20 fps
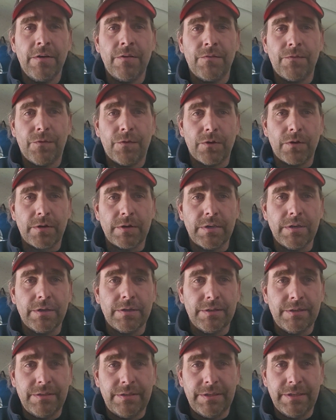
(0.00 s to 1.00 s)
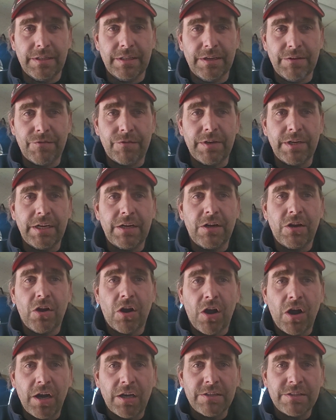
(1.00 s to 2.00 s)
for delivering
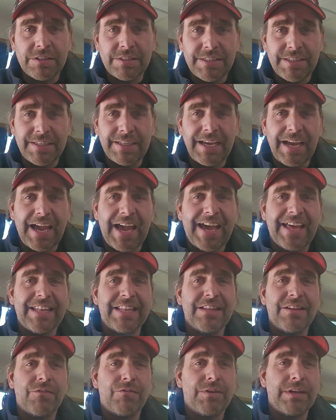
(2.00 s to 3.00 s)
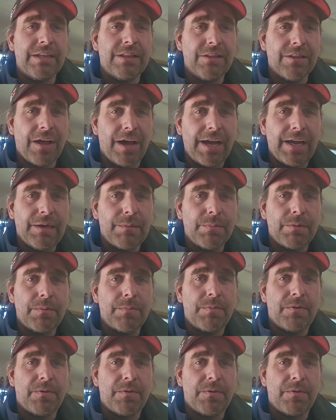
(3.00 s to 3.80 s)
constant and reliable